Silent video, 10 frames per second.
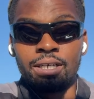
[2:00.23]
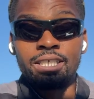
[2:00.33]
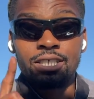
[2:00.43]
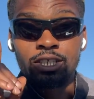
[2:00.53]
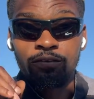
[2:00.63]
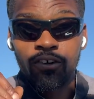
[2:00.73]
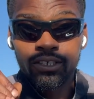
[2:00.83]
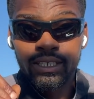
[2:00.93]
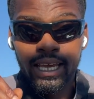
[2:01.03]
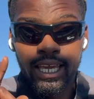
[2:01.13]
This is the
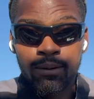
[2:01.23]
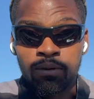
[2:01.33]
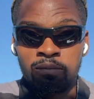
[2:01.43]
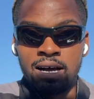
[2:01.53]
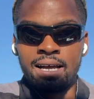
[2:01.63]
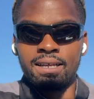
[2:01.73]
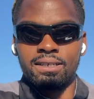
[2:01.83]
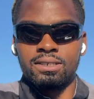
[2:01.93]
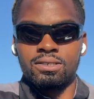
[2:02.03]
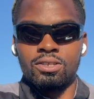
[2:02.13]
first date, keep in mind.
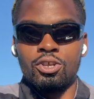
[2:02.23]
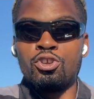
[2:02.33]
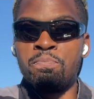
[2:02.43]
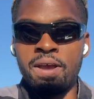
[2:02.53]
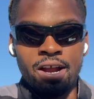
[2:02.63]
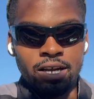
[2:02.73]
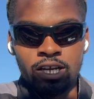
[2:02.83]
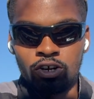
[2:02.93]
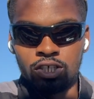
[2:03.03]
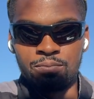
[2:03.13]
You barely
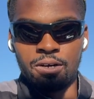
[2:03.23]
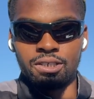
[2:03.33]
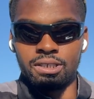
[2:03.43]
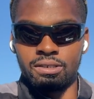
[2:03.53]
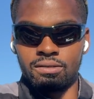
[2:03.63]
know this person.